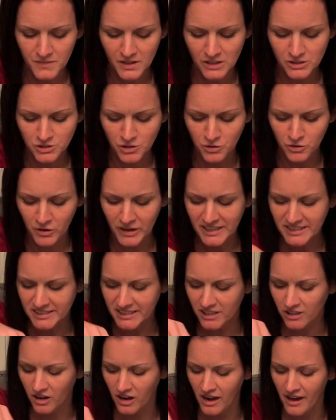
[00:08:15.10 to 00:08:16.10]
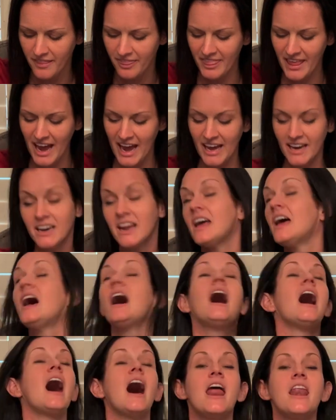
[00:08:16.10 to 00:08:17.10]
So great deal on that.
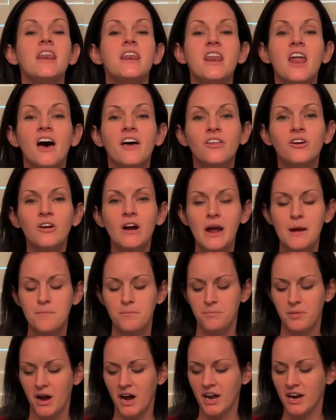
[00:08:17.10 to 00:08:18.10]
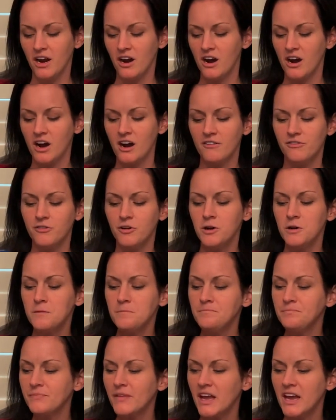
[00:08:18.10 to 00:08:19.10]
Another Ibotta offer
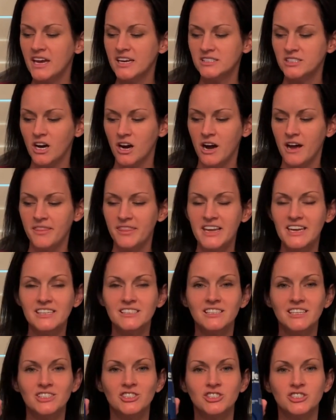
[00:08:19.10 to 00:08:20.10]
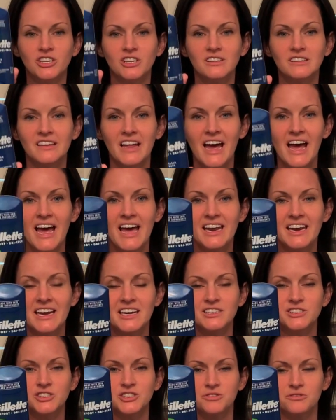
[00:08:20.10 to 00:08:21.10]
is on these Gillette
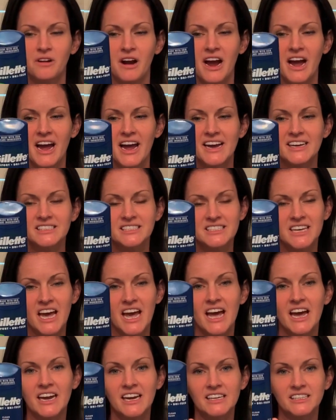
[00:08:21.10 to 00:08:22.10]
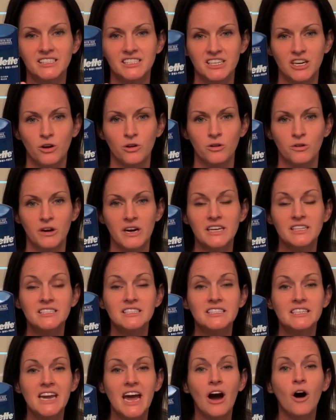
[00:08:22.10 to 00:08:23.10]
Dry Tech Deodorants.
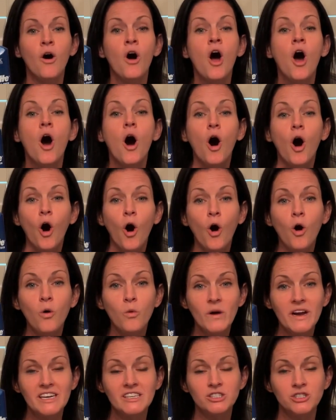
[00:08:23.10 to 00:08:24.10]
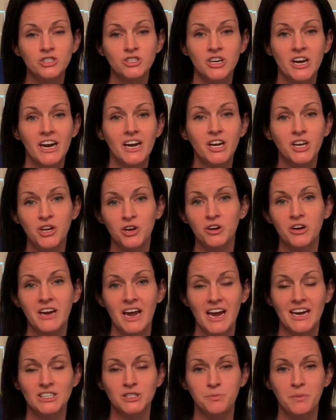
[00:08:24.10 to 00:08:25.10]
Now, always check your
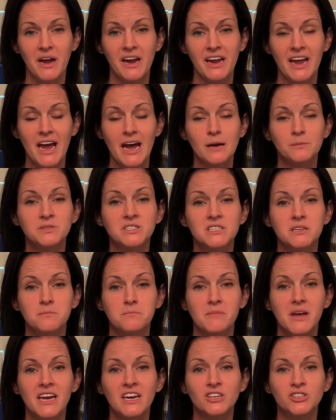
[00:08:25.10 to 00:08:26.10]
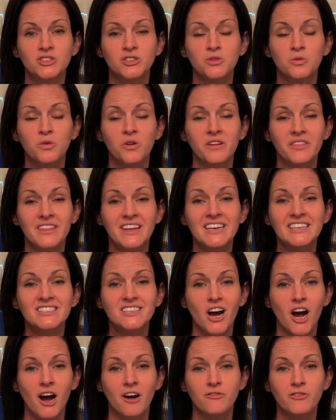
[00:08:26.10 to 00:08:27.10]
cashback apps to make sure these
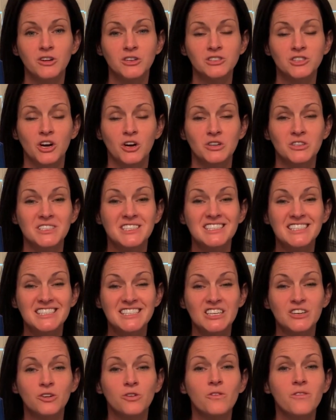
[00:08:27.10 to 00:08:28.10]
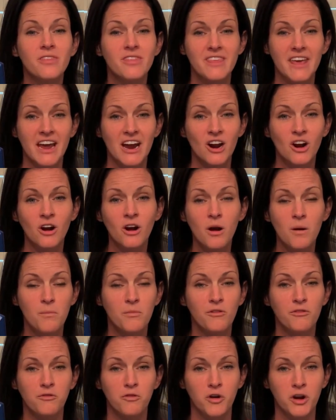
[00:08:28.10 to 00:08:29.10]
offers are still there
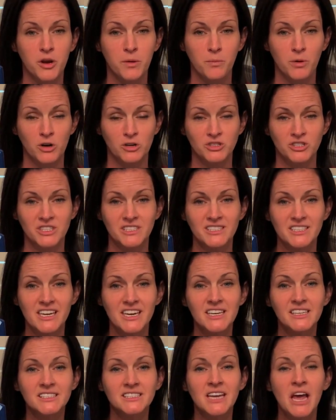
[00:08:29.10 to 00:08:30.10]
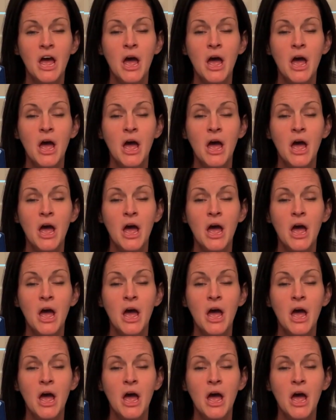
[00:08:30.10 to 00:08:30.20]
before you purchase these.